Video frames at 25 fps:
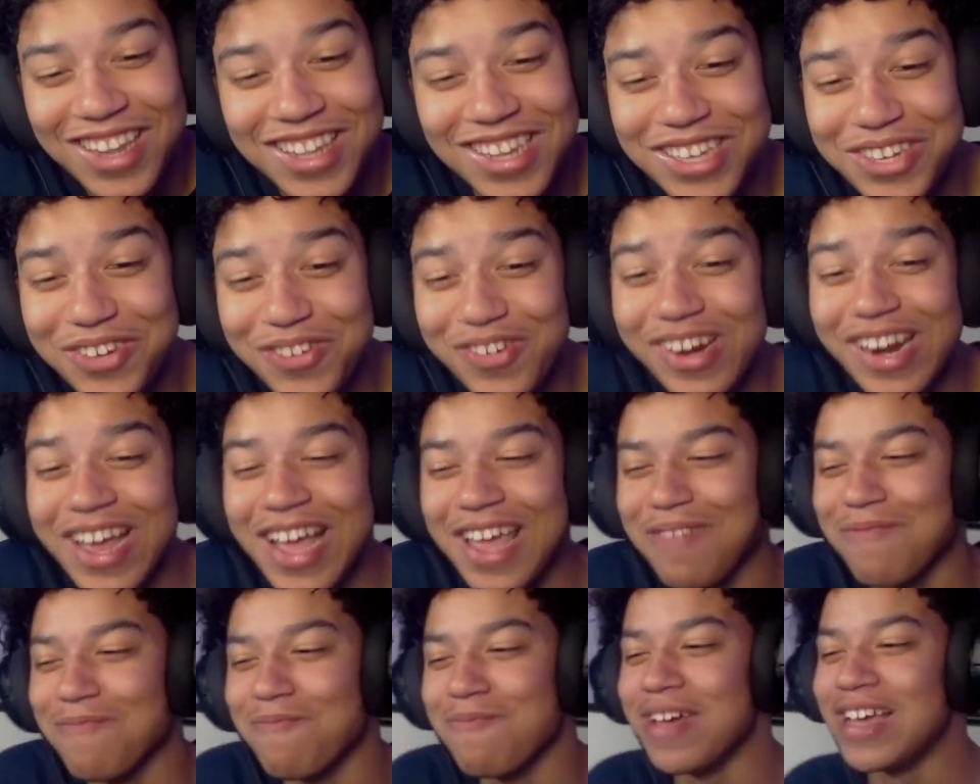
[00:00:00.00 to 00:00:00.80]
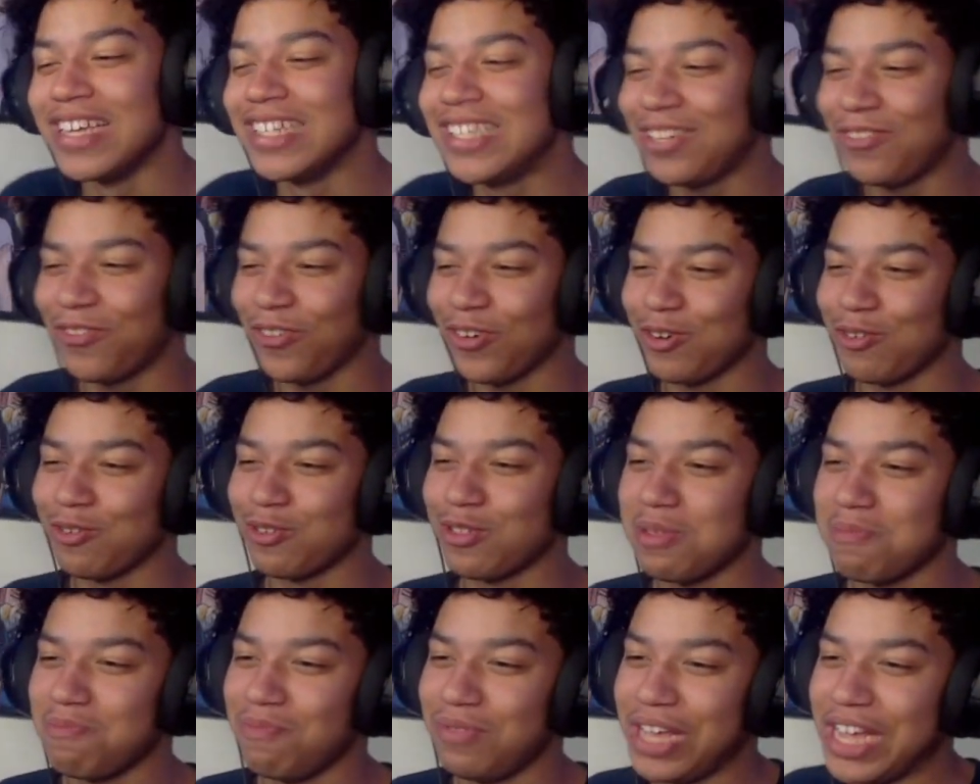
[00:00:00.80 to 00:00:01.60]
That's what I miss
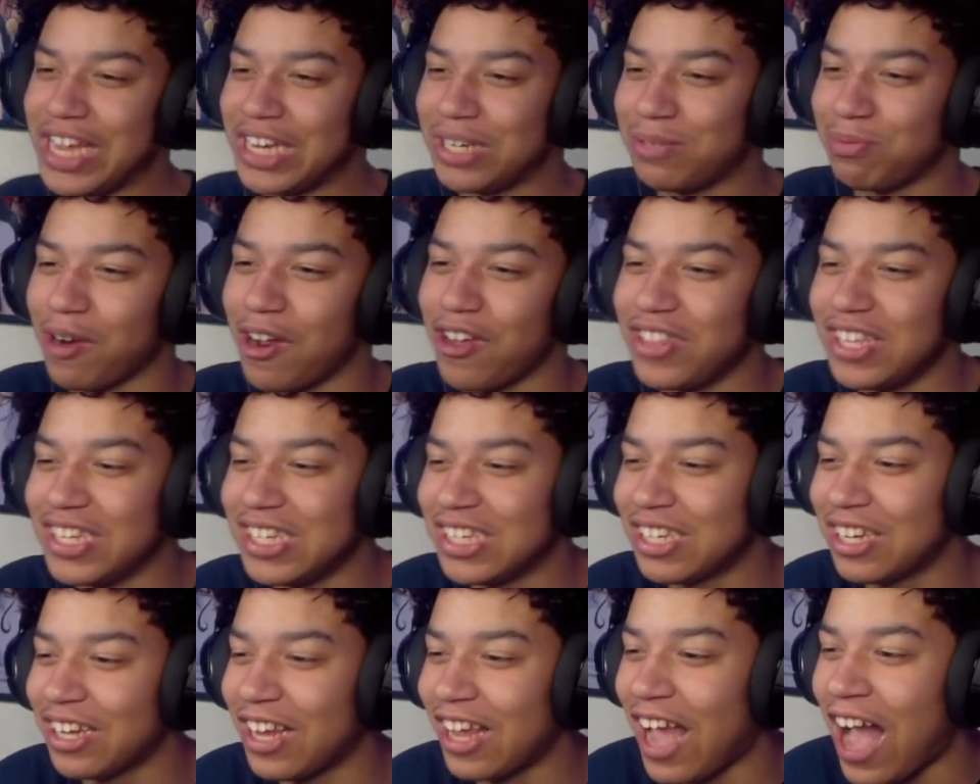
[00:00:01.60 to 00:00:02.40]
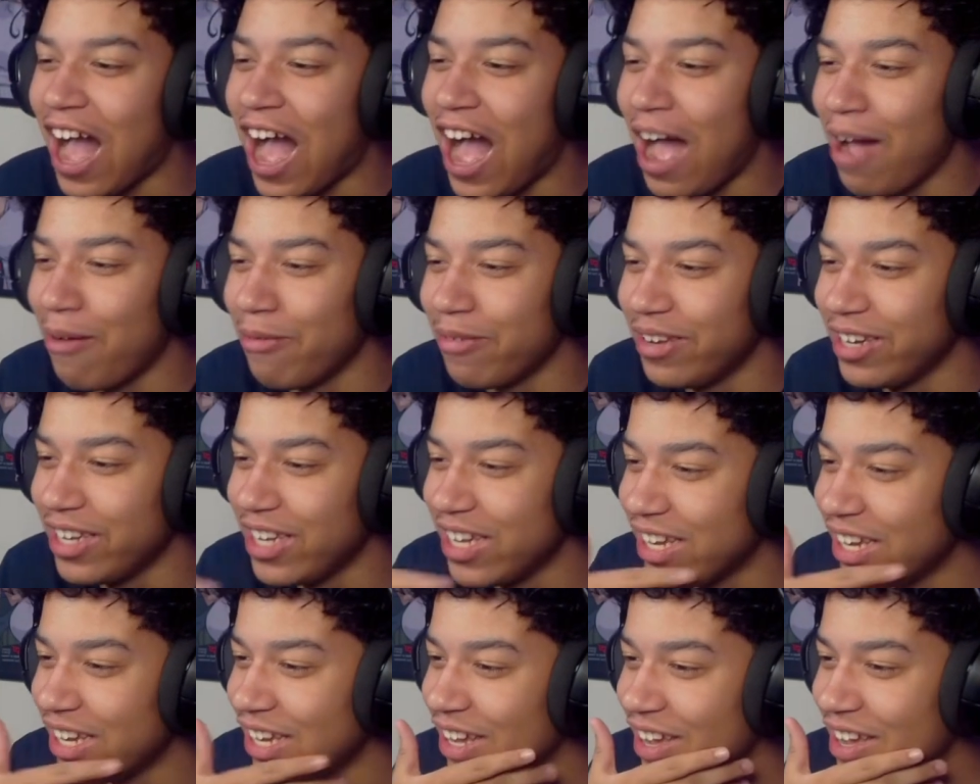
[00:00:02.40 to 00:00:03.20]
from Bleach, bro. This
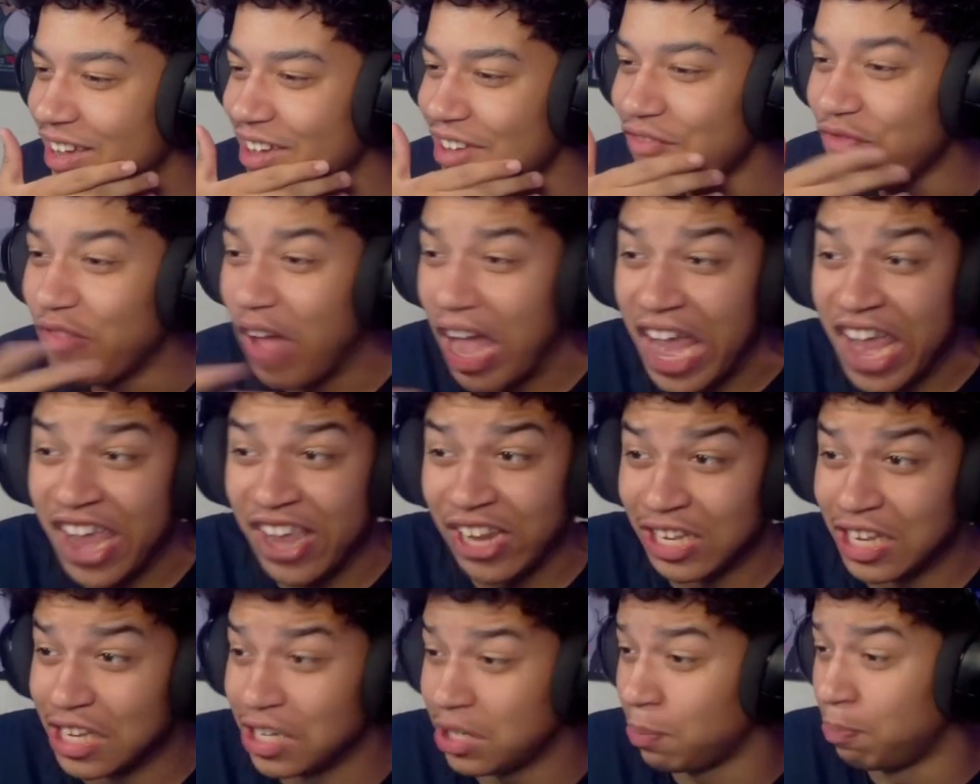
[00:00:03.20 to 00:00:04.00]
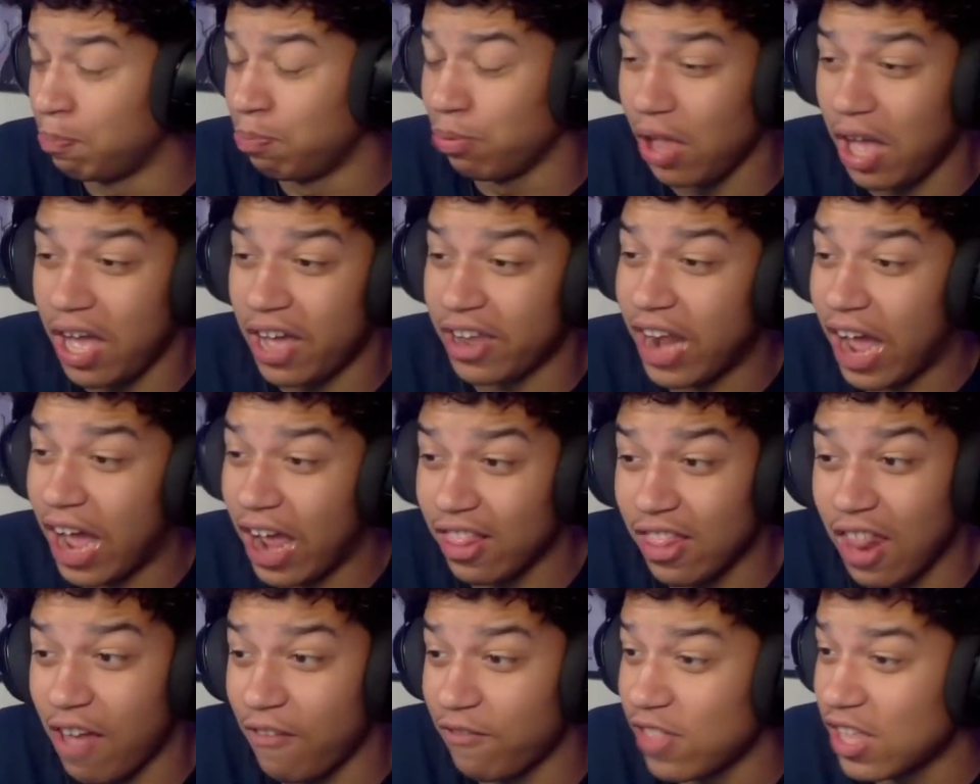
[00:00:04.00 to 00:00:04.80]
comedy and this blood. I
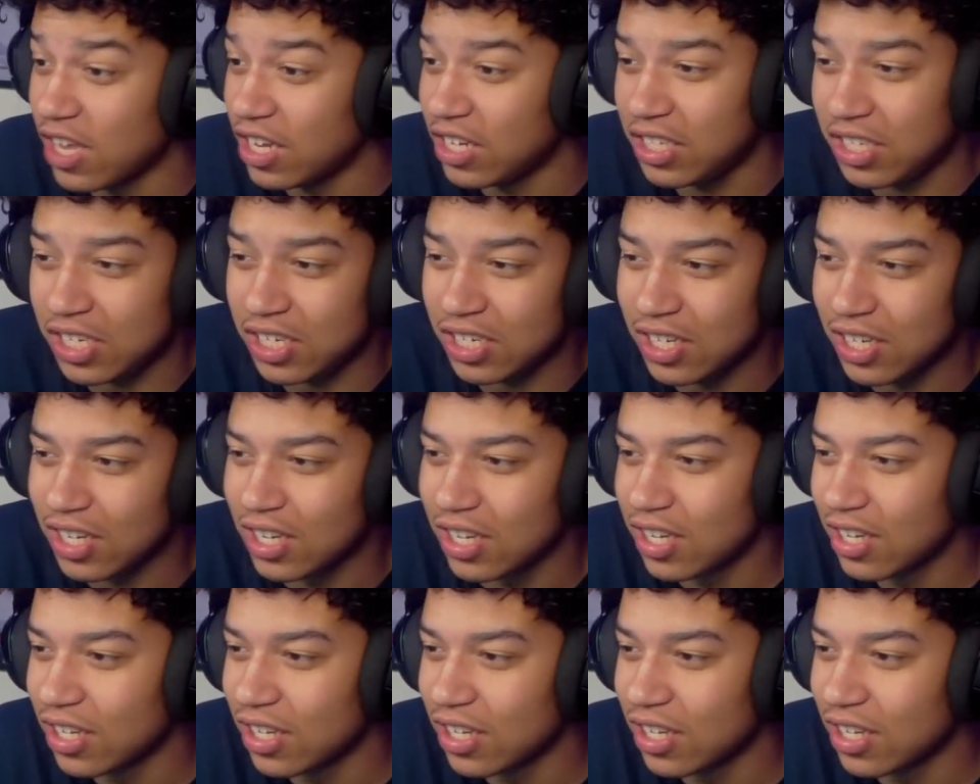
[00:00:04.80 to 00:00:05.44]
love this.